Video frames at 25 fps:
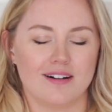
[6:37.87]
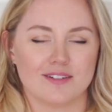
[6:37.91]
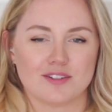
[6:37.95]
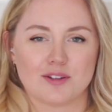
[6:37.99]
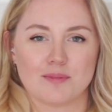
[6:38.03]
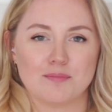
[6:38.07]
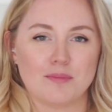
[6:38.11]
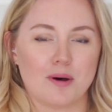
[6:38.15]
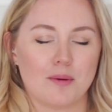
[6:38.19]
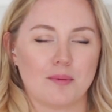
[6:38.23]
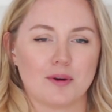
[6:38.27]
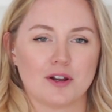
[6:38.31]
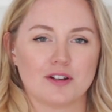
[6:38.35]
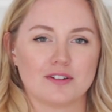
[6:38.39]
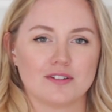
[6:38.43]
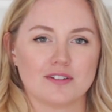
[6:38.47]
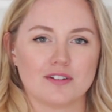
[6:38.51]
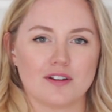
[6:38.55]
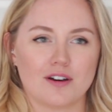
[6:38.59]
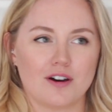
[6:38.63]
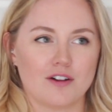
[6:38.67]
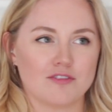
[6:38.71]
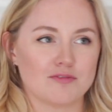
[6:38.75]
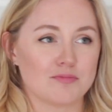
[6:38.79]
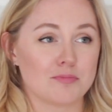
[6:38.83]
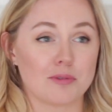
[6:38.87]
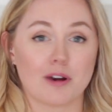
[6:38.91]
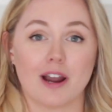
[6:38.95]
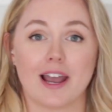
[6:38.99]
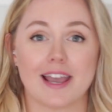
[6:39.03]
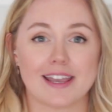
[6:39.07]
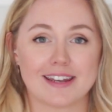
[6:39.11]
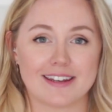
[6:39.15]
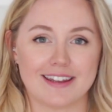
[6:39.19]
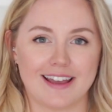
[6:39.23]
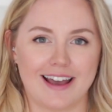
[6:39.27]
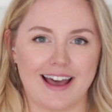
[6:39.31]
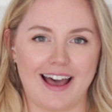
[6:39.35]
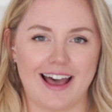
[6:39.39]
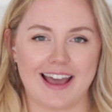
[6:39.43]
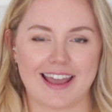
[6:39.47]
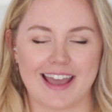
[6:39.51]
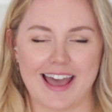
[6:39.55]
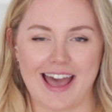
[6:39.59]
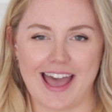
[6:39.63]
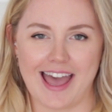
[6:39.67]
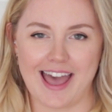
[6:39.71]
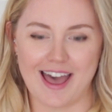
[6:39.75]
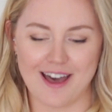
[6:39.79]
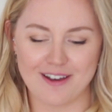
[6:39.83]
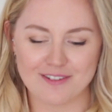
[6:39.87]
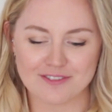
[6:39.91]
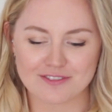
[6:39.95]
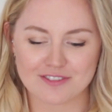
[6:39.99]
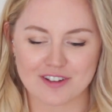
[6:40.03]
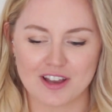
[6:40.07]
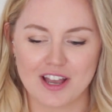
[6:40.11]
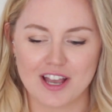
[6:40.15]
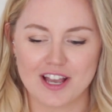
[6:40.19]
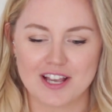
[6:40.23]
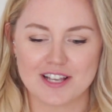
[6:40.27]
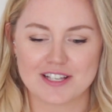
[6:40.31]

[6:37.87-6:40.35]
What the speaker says: the moment of pride that I have.